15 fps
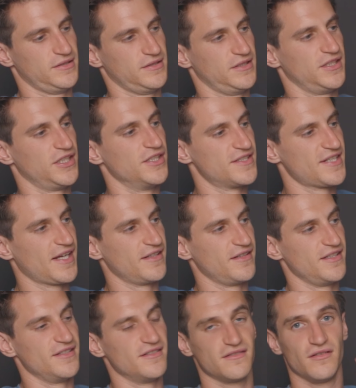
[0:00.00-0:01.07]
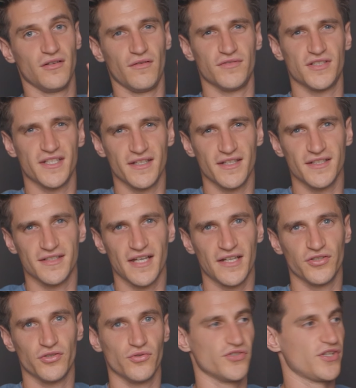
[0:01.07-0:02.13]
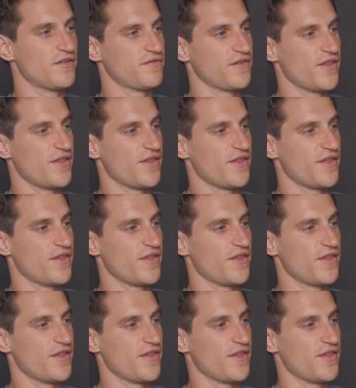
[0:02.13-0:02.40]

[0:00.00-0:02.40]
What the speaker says: And you can take these, obviously these handles off,